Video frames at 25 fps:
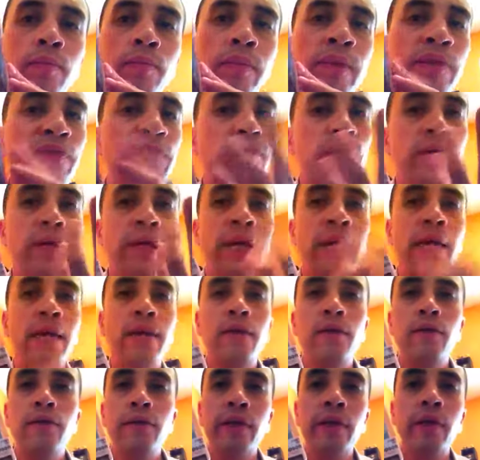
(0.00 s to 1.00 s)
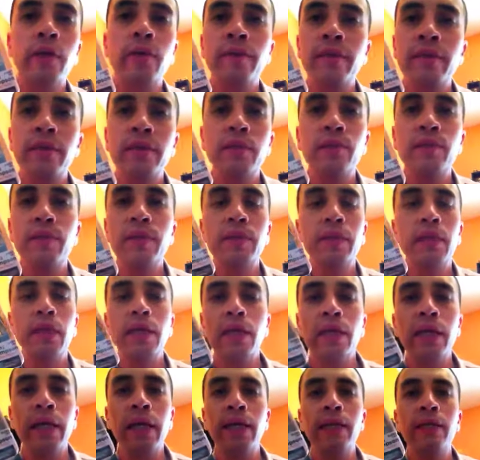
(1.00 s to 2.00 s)
If you can't, don't kill me just because I
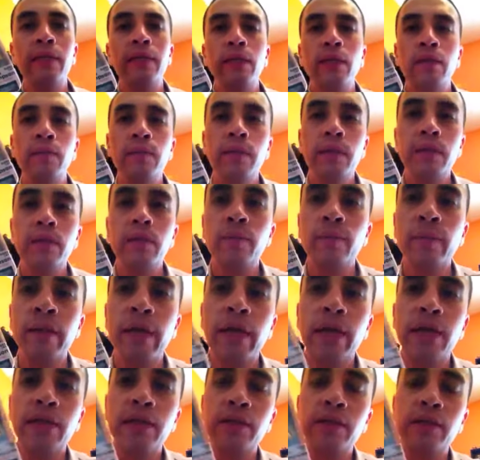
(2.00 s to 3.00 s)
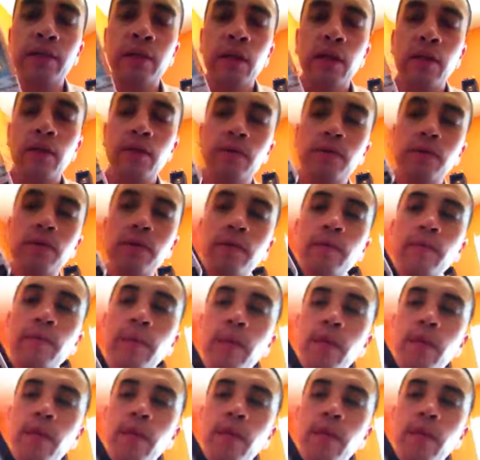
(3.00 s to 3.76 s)
can't tell because the package is closed.